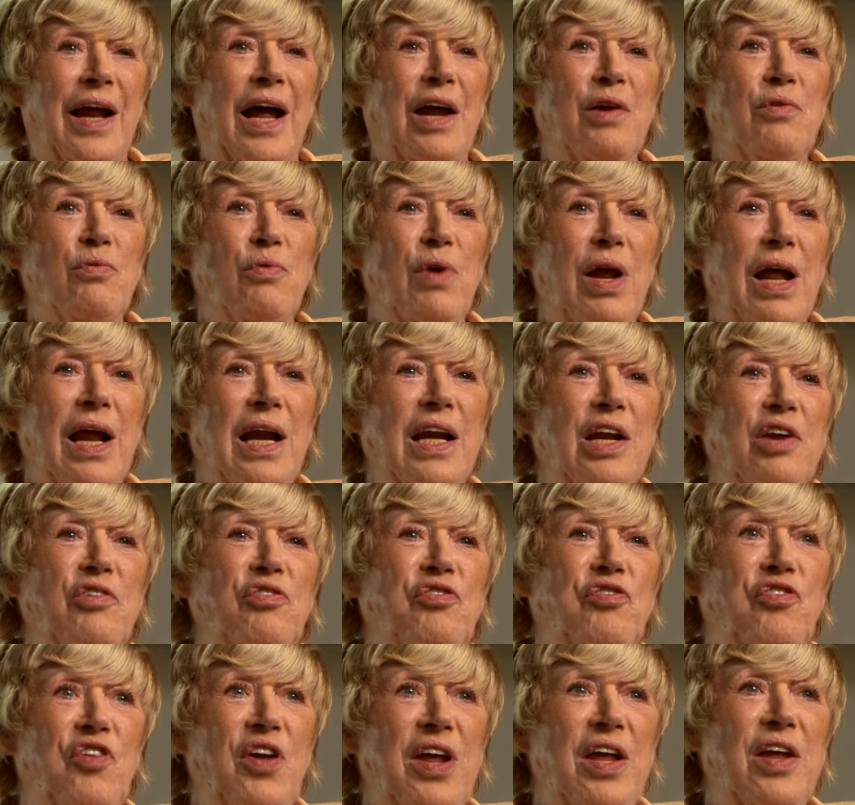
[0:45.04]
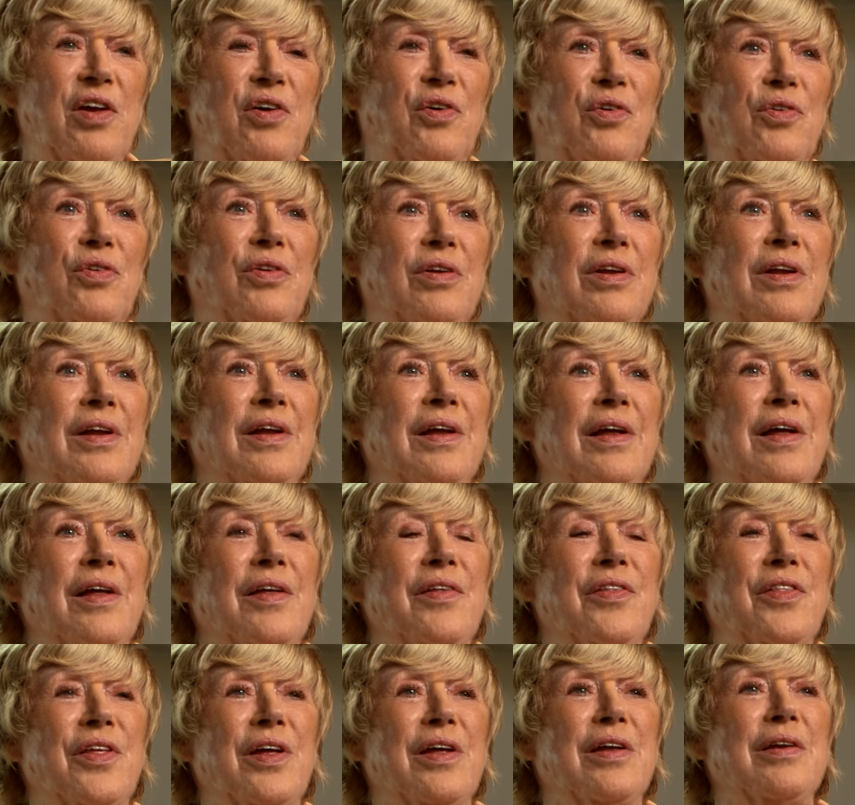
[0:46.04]
I really feel
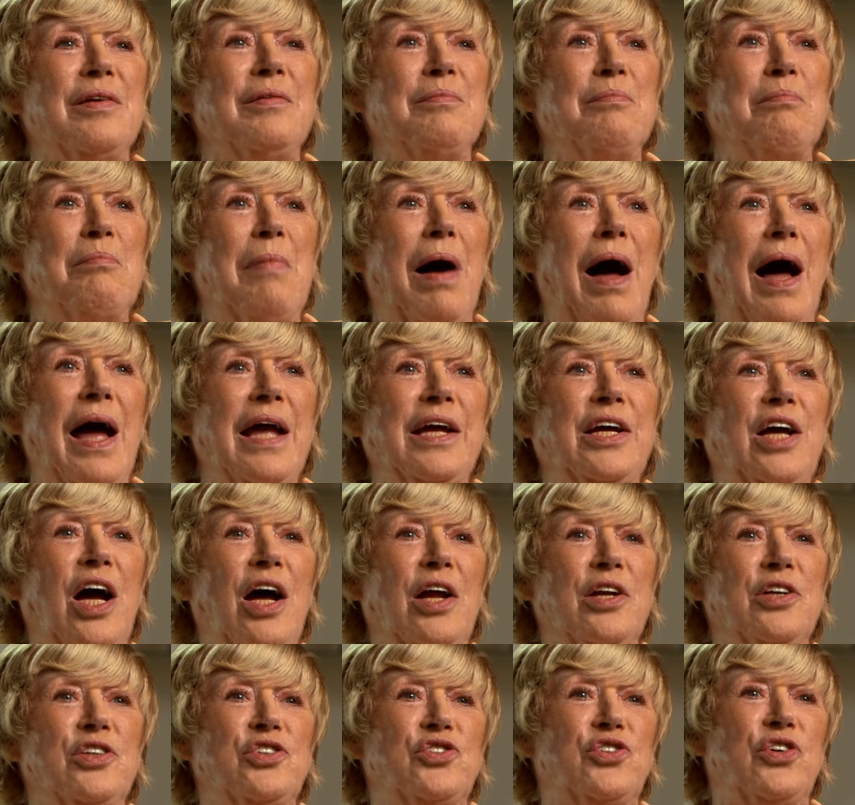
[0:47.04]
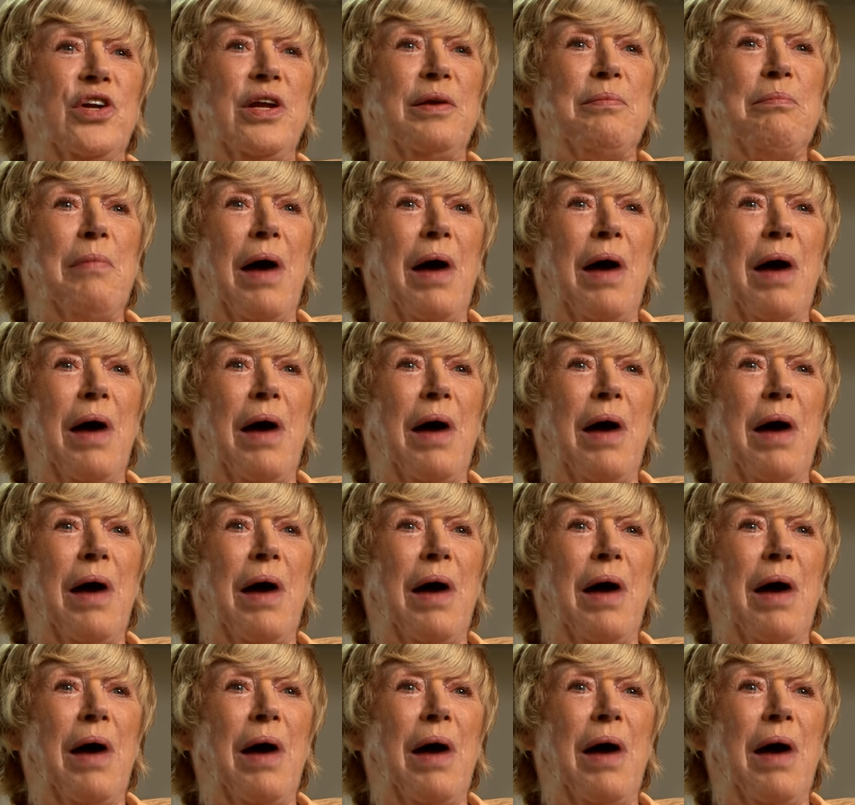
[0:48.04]
that my country,